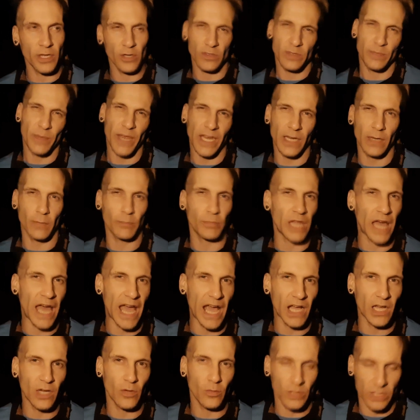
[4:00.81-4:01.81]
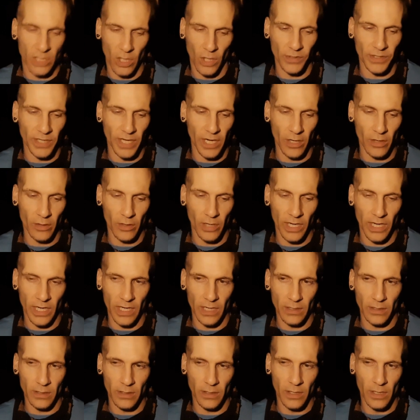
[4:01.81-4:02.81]
there's Paint It Black was on there.
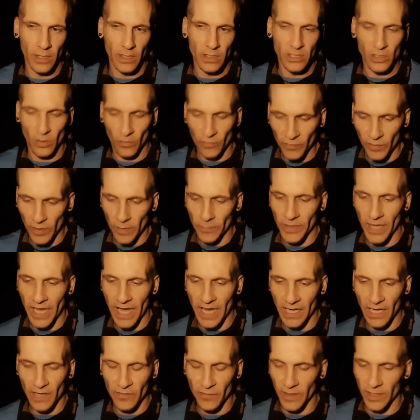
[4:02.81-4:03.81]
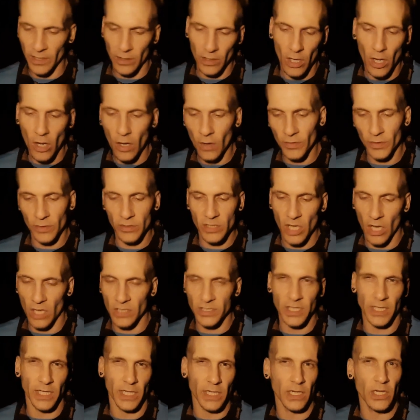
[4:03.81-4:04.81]
And so from that, I figured, oh, they're
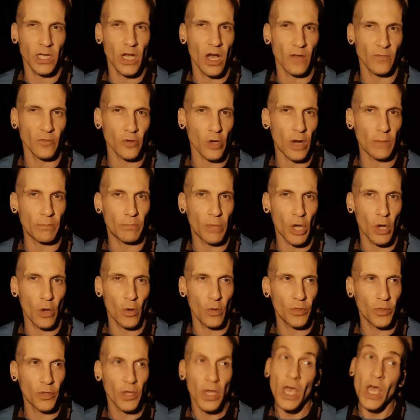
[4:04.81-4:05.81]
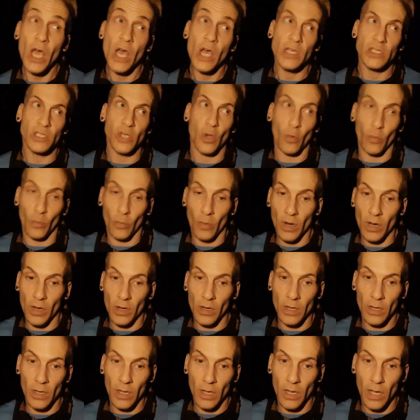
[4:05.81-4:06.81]
tossing in a cover on both. So
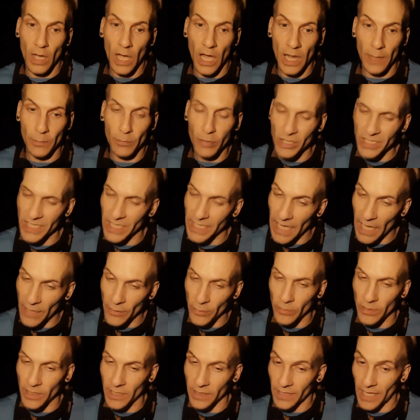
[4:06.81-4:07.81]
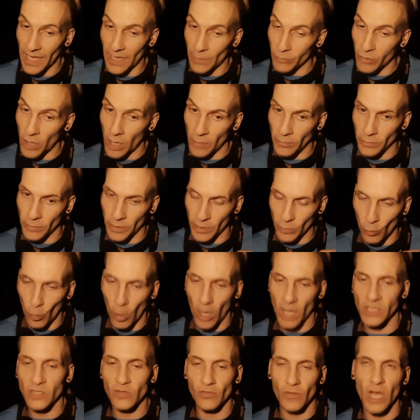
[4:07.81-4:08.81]
I put together that probably
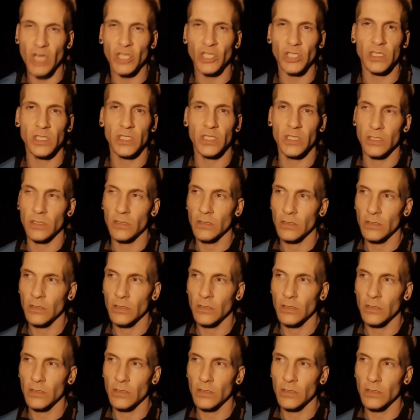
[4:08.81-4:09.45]
was Rush's